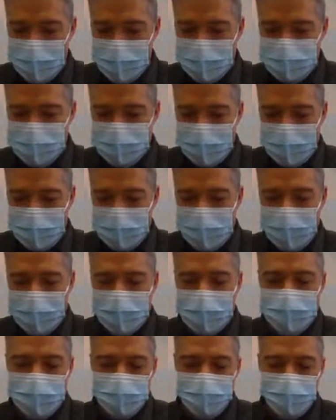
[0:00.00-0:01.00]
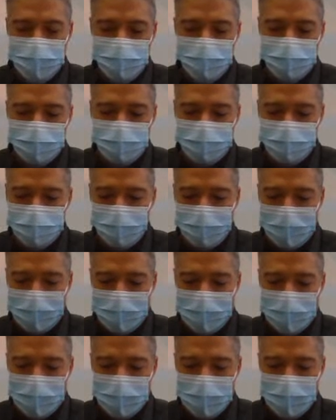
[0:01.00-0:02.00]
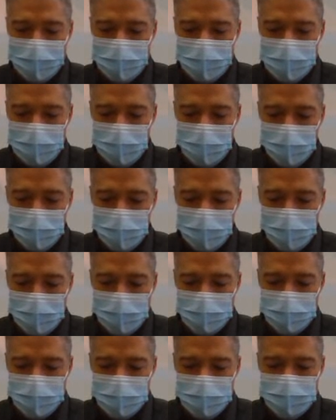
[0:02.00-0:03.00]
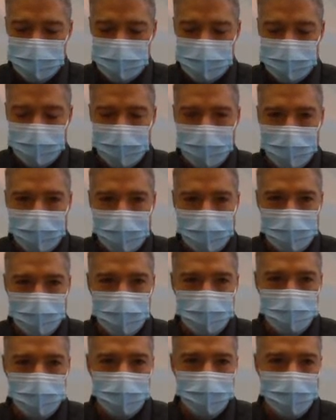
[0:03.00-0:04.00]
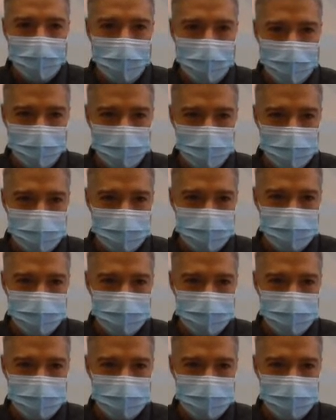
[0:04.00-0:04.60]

it's not like there would have been just this column of magma